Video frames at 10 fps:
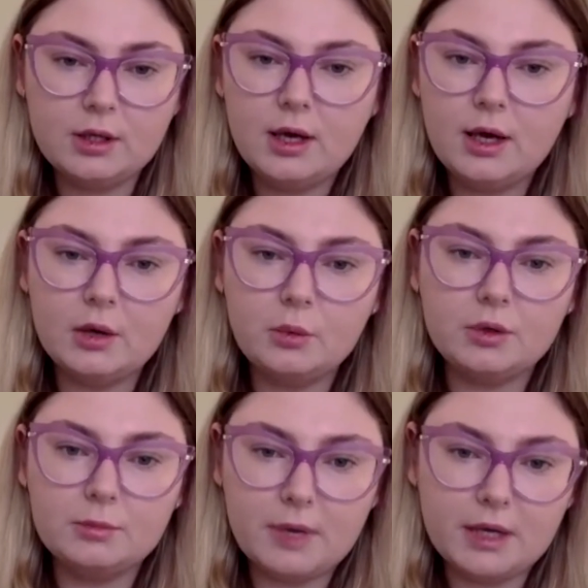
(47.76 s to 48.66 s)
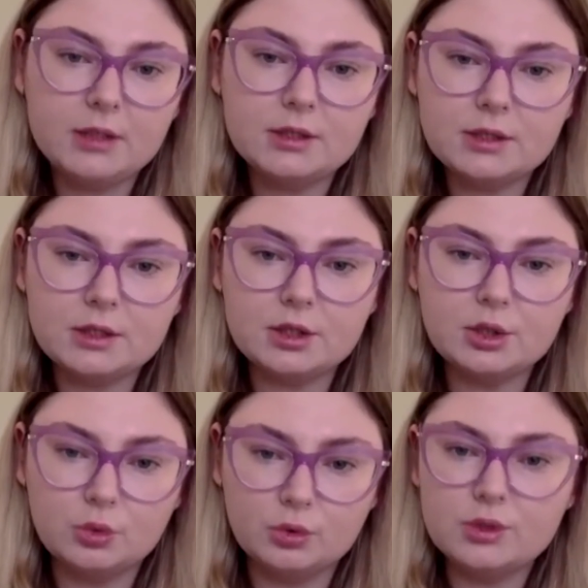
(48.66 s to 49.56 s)
and what methods and
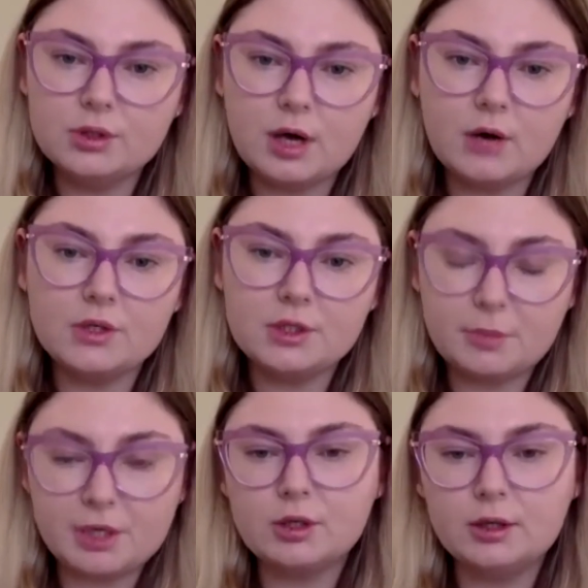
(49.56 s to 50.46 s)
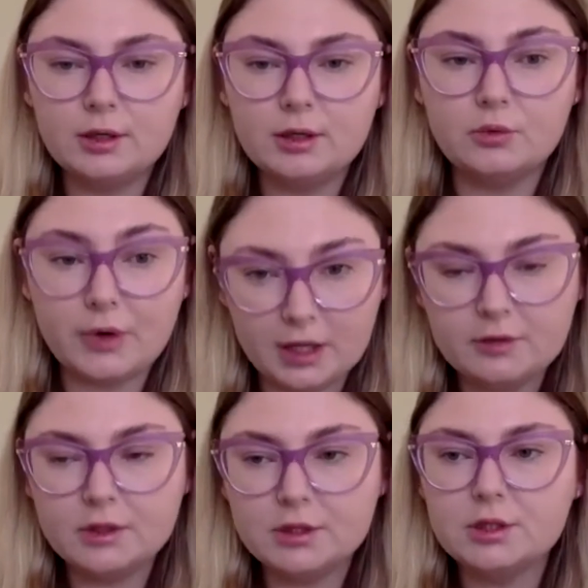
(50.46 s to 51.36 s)
tools are especially
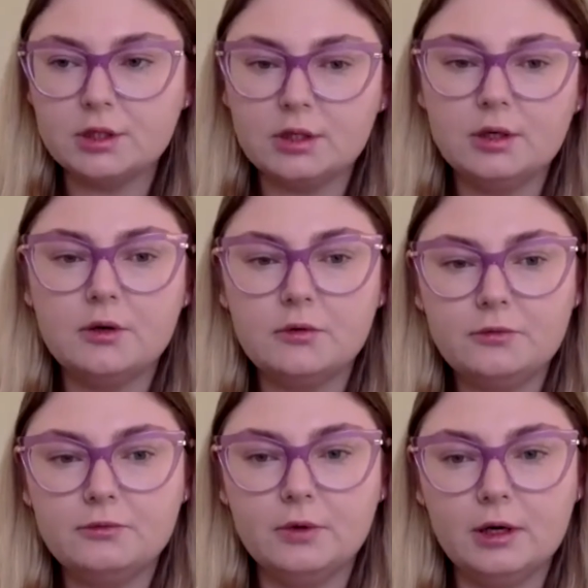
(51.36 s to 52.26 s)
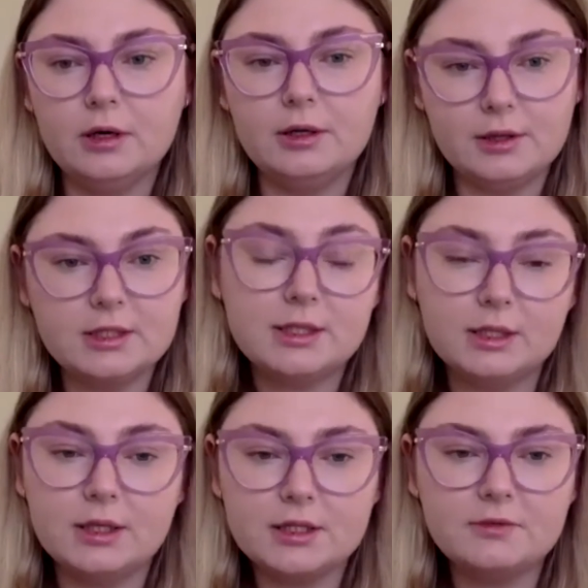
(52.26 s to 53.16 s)
relevant in the
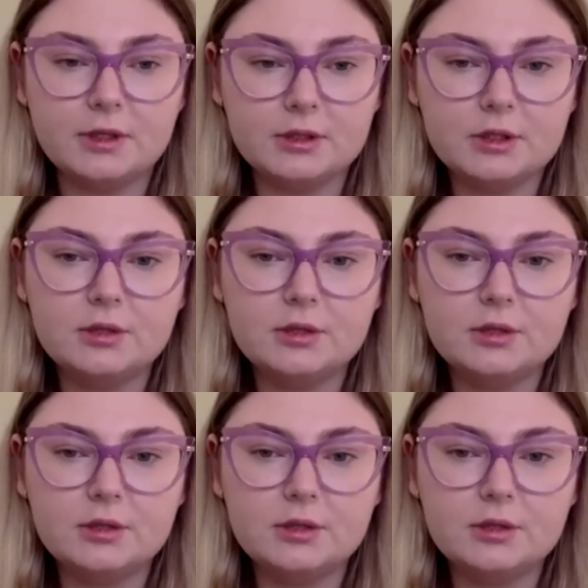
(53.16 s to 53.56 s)
CLS field.